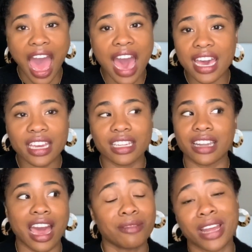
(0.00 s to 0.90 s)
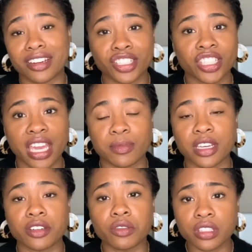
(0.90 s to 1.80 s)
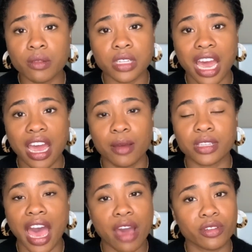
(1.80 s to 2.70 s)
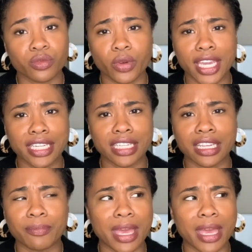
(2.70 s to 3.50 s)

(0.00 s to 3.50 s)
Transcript: I'm not ashamed. I know sometimes I was rated